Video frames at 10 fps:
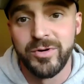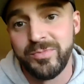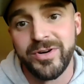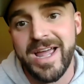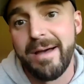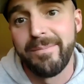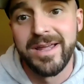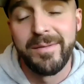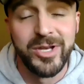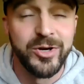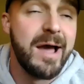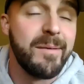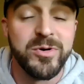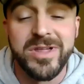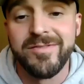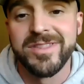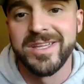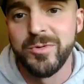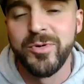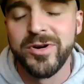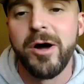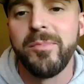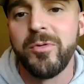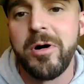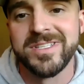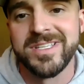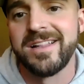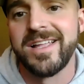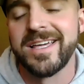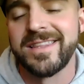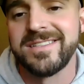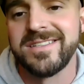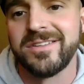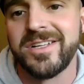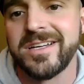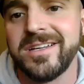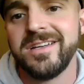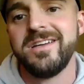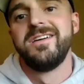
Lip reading: were you pretty happy? I mean, you're happy with everything you put out, but what was that like? That song like?